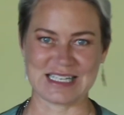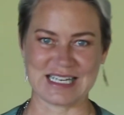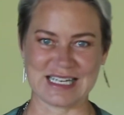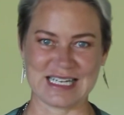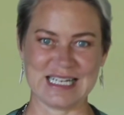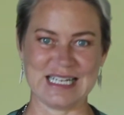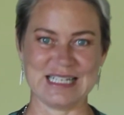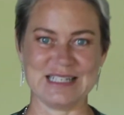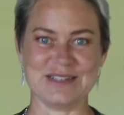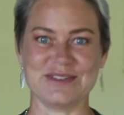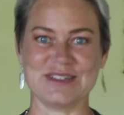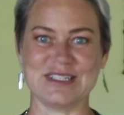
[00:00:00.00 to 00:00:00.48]
I
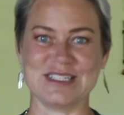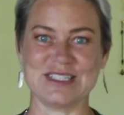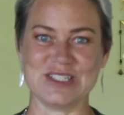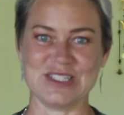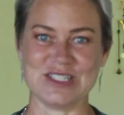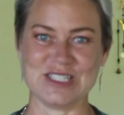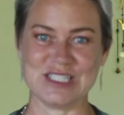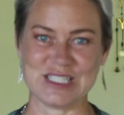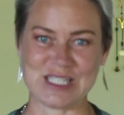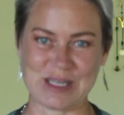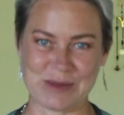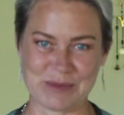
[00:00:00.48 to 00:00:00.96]
can't even
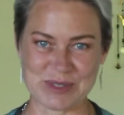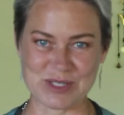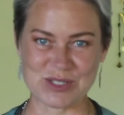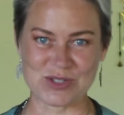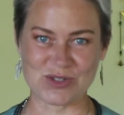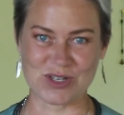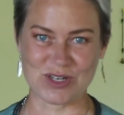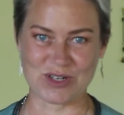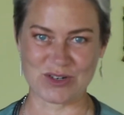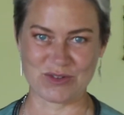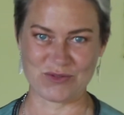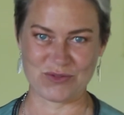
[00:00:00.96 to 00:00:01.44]

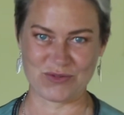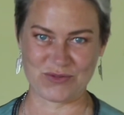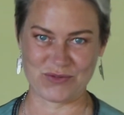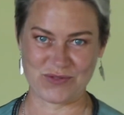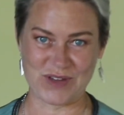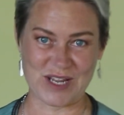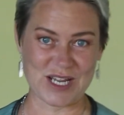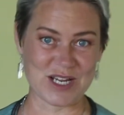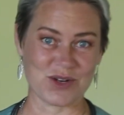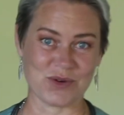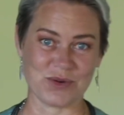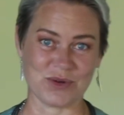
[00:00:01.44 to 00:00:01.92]
demonstrate
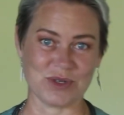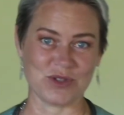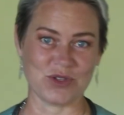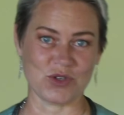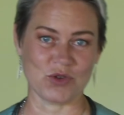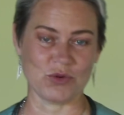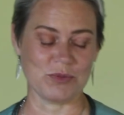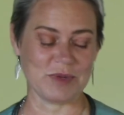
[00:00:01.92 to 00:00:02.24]
fake with you